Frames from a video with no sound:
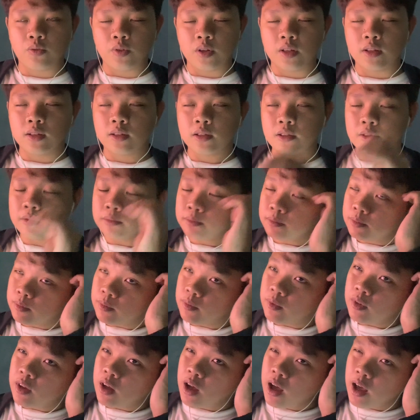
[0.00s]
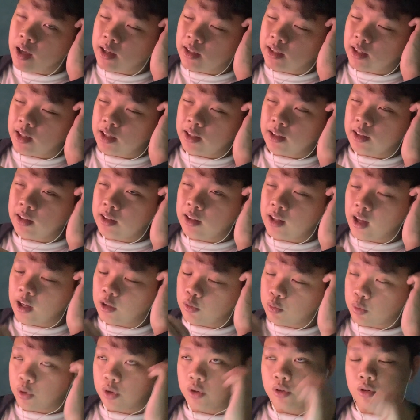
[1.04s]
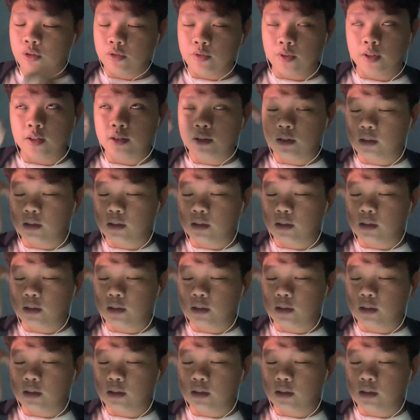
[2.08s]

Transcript: it, a clean line work of it,